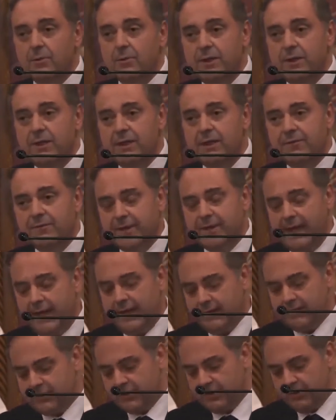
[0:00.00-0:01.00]
we give
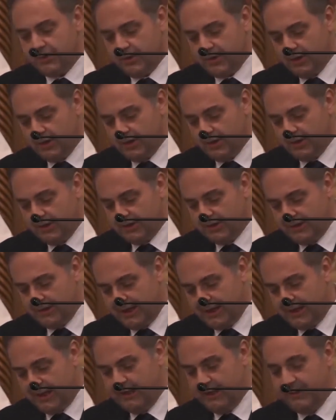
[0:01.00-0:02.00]
thanks to God
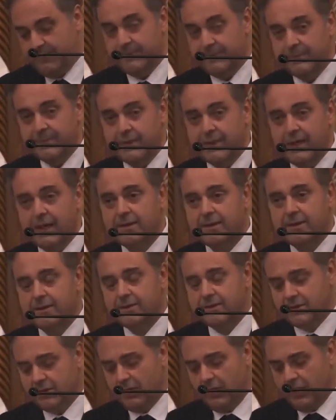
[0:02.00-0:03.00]
today at
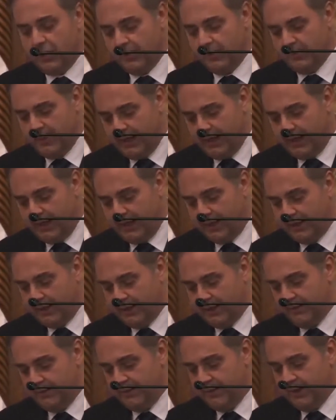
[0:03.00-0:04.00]
this solemn
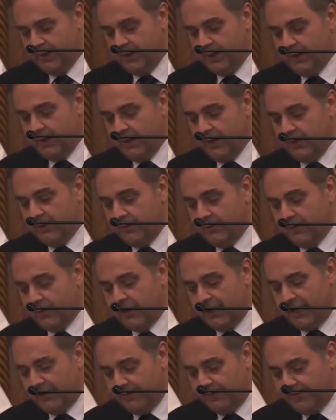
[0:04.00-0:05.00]
hour
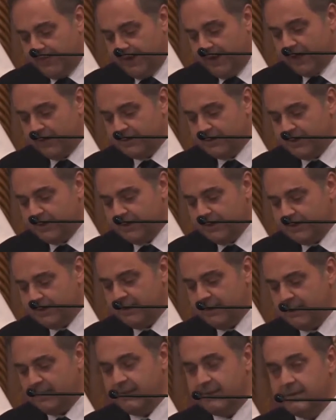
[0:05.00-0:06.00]
for our founding
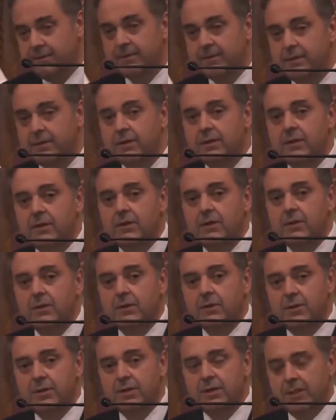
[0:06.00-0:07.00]
dean,
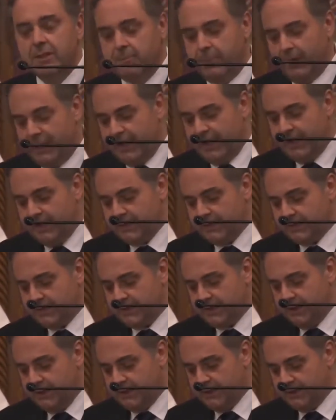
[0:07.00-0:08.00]
who in the
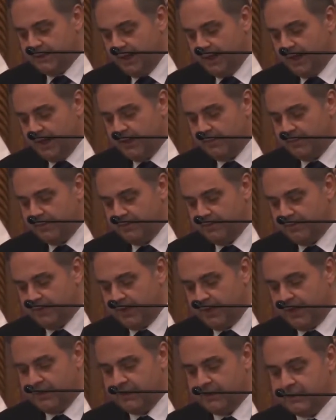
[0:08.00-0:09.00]
place and type of
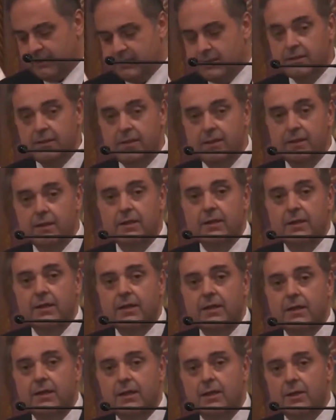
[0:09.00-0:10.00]
Christ
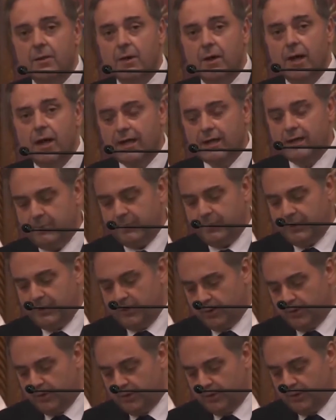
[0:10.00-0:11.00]
can rightly be
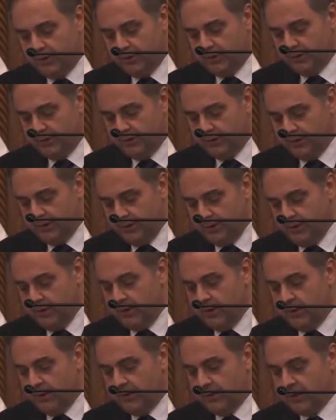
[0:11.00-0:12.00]
called
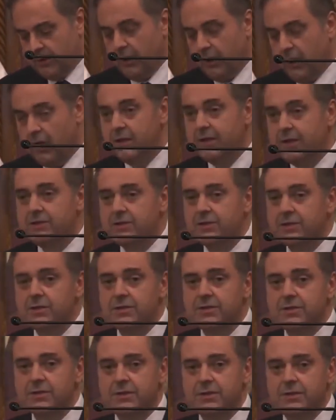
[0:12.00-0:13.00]
the
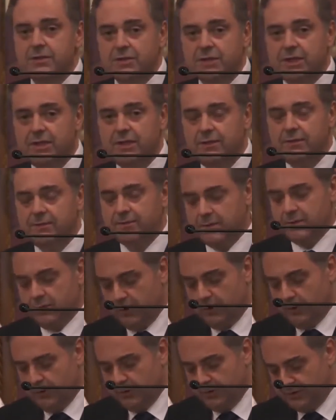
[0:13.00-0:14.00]
college's chief
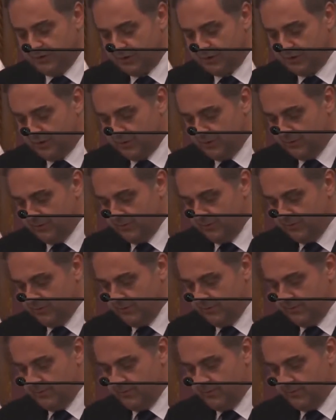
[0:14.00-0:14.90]
cornerstone.